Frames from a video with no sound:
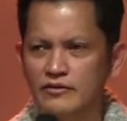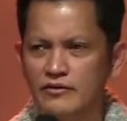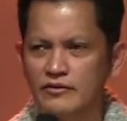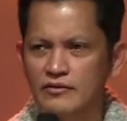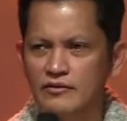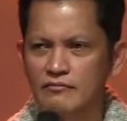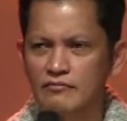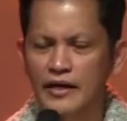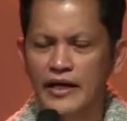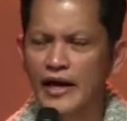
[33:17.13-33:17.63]

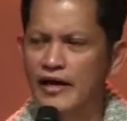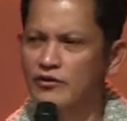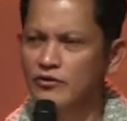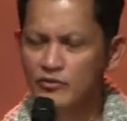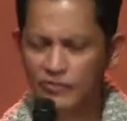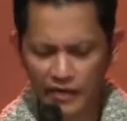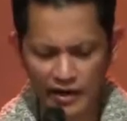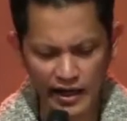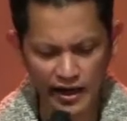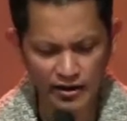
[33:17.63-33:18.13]
But I don't
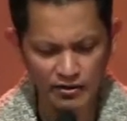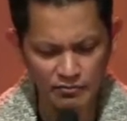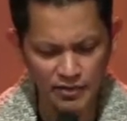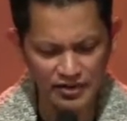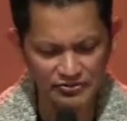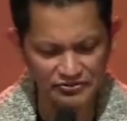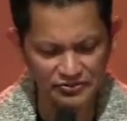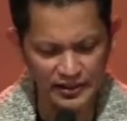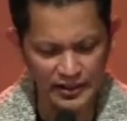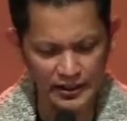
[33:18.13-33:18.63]
rely on my
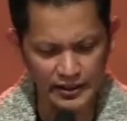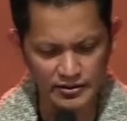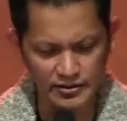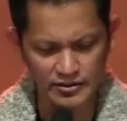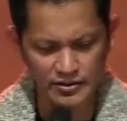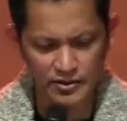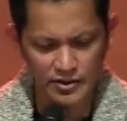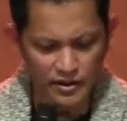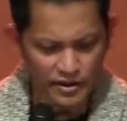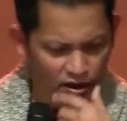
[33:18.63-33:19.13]
feelings.
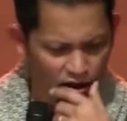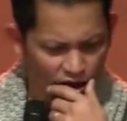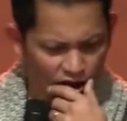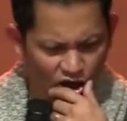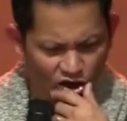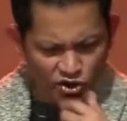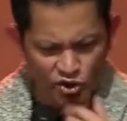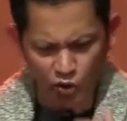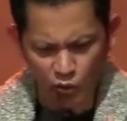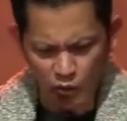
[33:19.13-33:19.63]

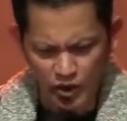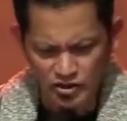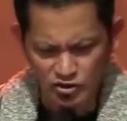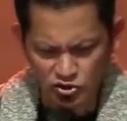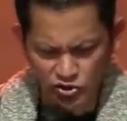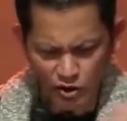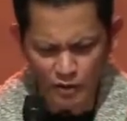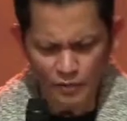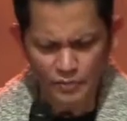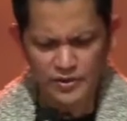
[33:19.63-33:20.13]
So when
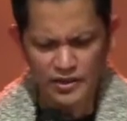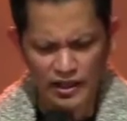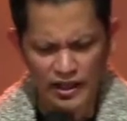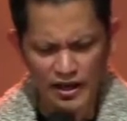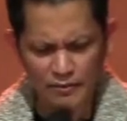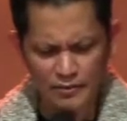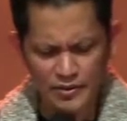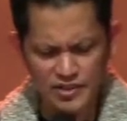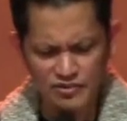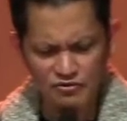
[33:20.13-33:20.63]
Job's
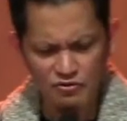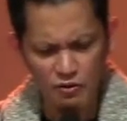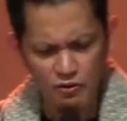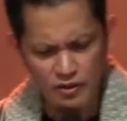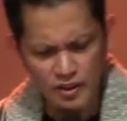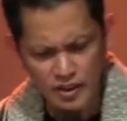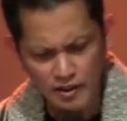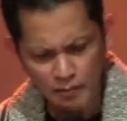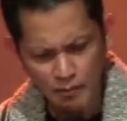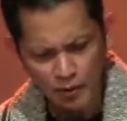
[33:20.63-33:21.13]
life is
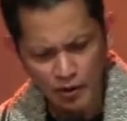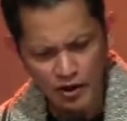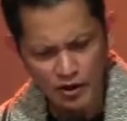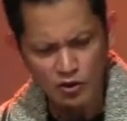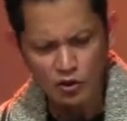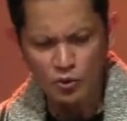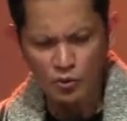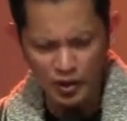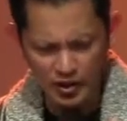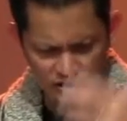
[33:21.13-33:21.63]
falling apart
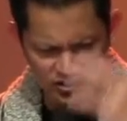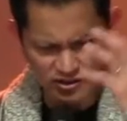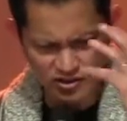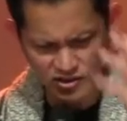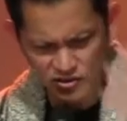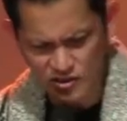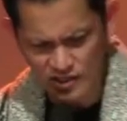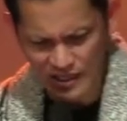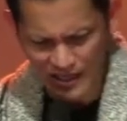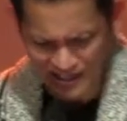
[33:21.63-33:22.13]
or when his,
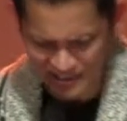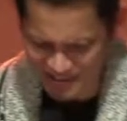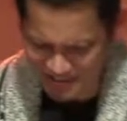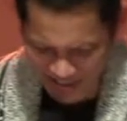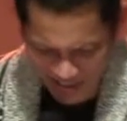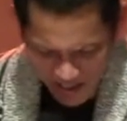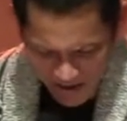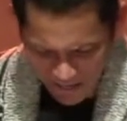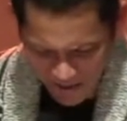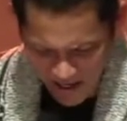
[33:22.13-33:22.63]
his
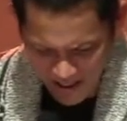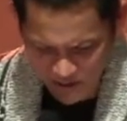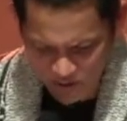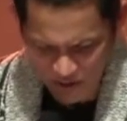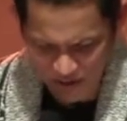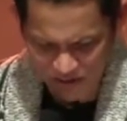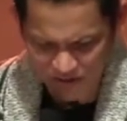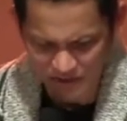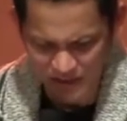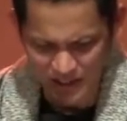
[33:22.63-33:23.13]
life
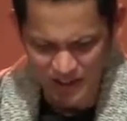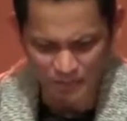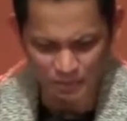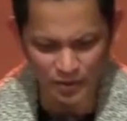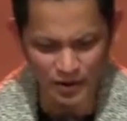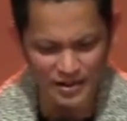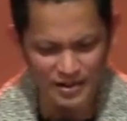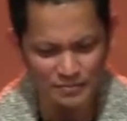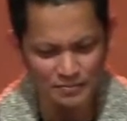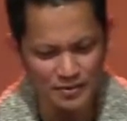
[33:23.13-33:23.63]
actually fell
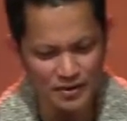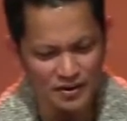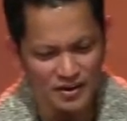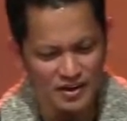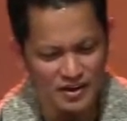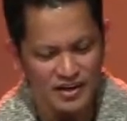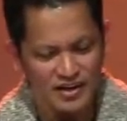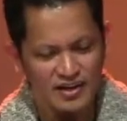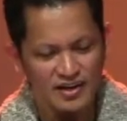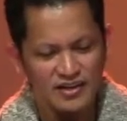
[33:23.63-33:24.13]
apart na po,
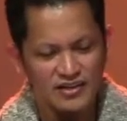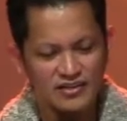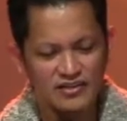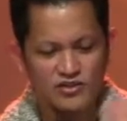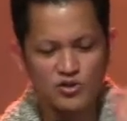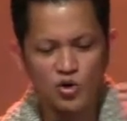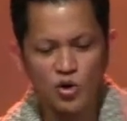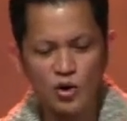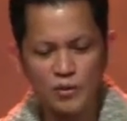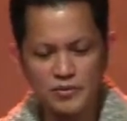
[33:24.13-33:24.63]

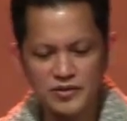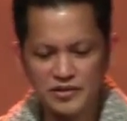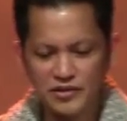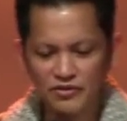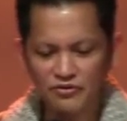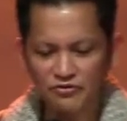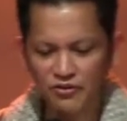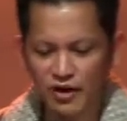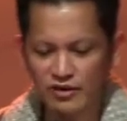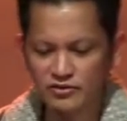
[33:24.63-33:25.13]
Job still
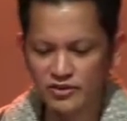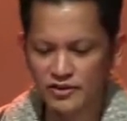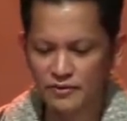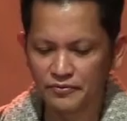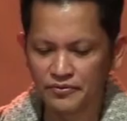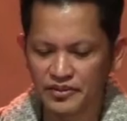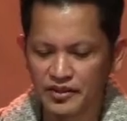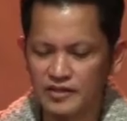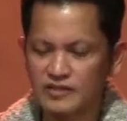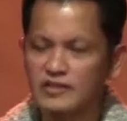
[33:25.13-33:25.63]
found some
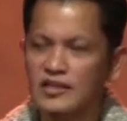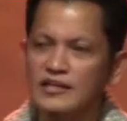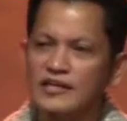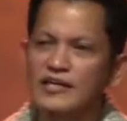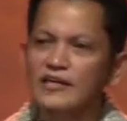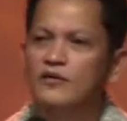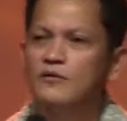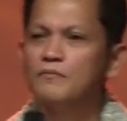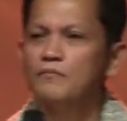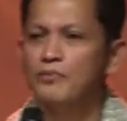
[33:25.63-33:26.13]
things that he
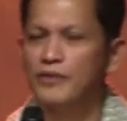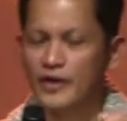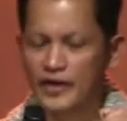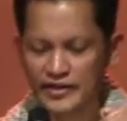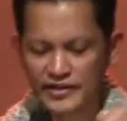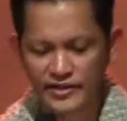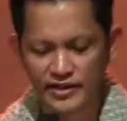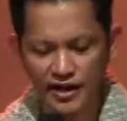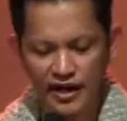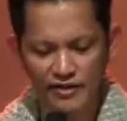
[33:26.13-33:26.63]
could
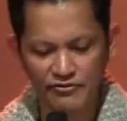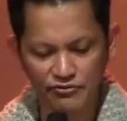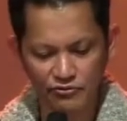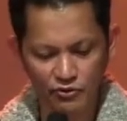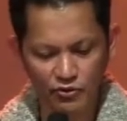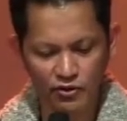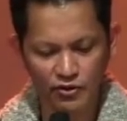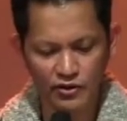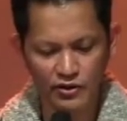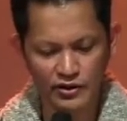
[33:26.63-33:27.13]
praise God
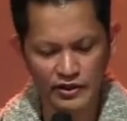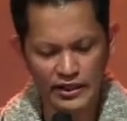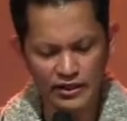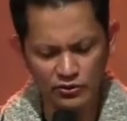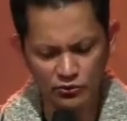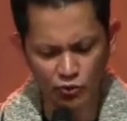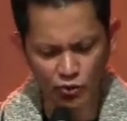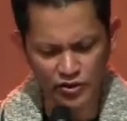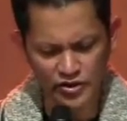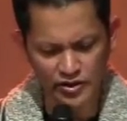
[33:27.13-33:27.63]
for, or he could
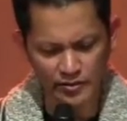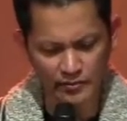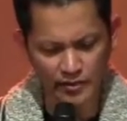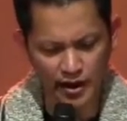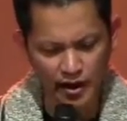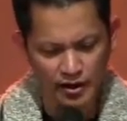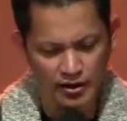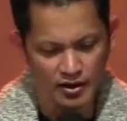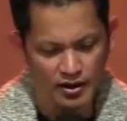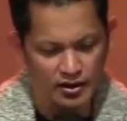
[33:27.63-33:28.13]
worship
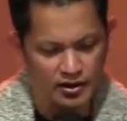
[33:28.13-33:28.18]
God.